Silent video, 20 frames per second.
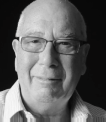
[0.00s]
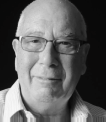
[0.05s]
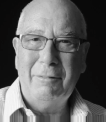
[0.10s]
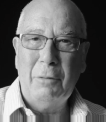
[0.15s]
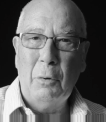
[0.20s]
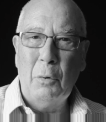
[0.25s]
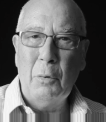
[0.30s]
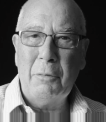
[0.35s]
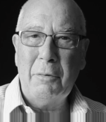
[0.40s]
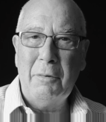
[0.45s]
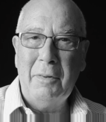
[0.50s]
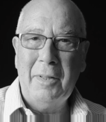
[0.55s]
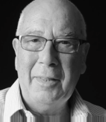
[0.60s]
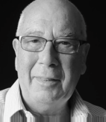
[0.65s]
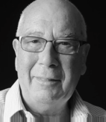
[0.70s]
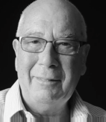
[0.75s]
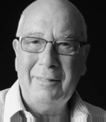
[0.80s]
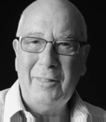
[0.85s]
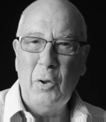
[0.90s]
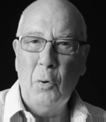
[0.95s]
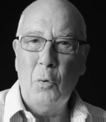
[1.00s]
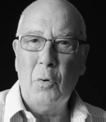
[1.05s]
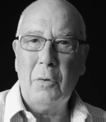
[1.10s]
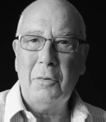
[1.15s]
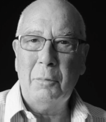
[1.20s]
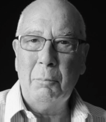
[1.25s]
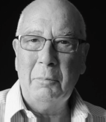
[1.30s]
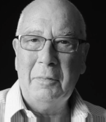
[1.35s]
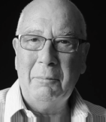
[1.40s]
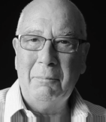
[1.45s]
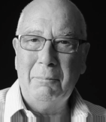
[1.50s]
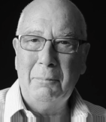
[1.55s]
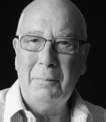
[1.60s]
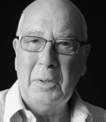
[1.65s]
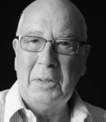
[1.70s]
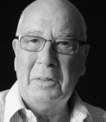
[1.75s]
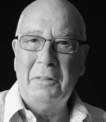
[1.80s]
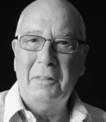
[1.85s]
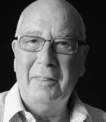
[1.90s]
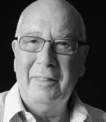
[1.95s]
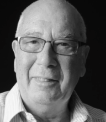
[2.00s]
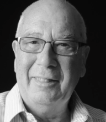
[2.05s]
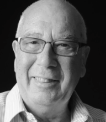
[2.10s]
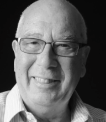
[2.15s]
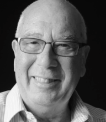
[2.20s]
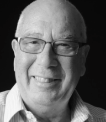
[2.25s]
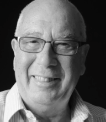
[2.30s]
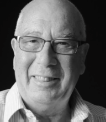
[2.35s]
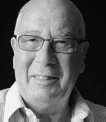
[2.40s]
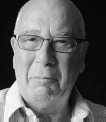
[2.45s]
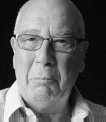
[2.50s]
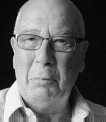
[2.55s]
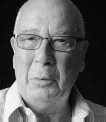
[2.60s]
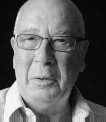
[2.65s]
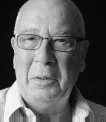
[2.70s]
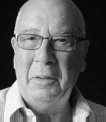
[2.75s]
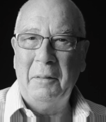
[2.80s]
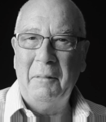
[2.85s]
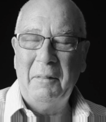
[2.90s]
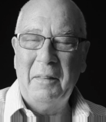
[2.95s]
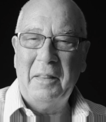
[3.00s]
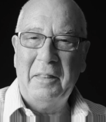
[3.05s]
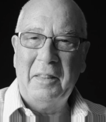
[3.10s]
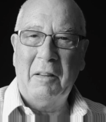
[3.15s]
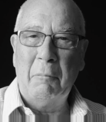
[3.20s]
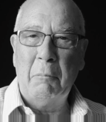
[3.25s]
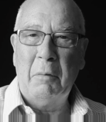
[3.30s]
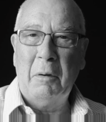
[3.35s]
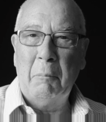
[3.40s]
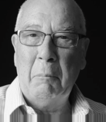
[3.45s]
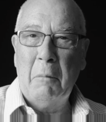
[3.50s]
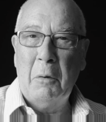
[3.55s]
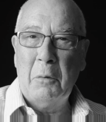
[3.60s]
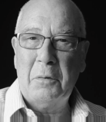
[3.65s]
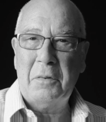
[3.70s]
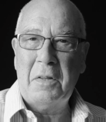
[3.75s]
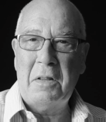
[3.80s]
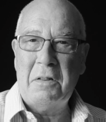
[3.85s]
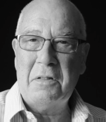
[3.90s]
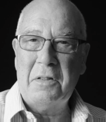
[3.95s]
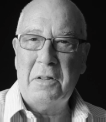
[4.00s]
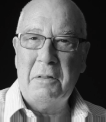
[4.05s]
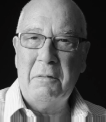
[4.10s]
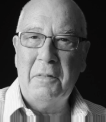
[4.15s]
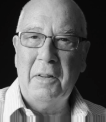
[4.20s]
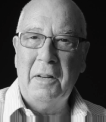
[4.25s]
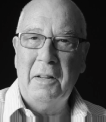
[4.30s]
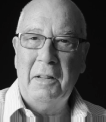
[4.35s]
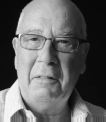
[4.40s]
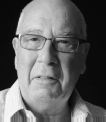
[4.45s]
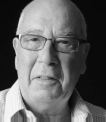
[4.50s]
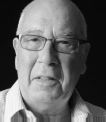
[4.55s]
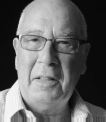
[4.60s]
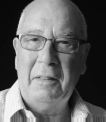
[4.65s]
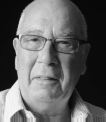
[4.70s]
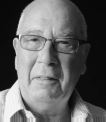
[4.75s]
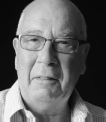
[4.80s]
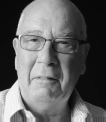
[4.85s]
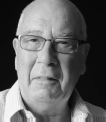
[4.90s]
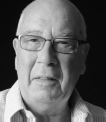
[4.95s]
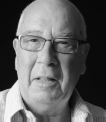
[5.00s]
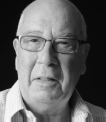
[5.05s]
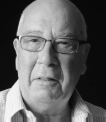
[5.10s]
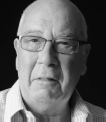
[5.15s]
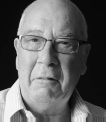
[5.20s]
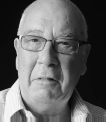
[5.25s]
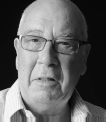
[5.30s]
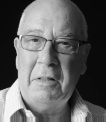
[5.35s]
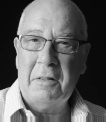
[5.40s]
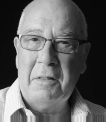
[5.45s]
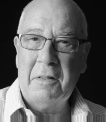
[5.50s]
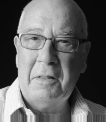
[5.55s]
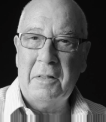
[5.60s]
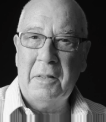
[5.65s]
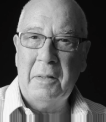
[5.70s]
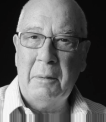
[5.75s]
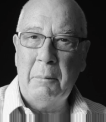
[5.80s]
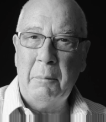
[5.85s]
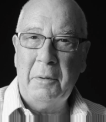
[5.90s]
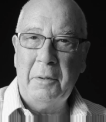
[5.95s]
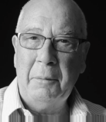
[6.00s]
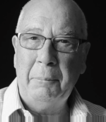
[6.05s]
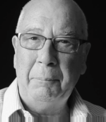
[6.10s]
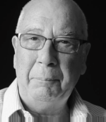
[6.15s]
forthright, Yorkshireman, blunt to the point. I think I'm a bit more sensitive to life, I think, in recent times.